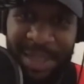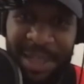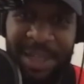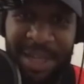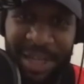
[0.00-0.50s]

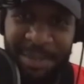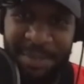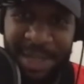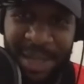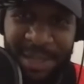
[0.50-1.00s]
in the
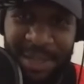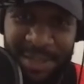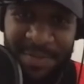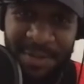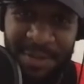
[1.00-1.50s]
NBA
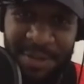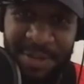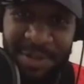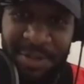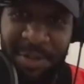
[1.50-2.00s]
thus far?
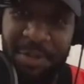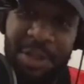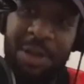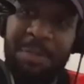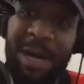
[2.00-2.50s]
Who
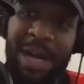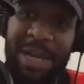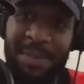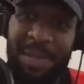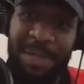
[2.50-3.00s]
in your mind
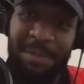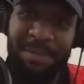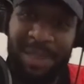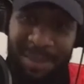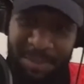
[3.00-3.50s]
has been the
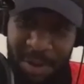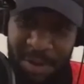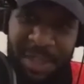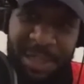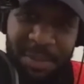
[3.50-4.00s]

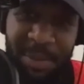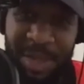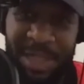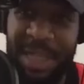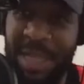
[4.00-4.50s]
most
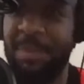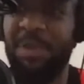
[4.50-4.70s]
disappointing team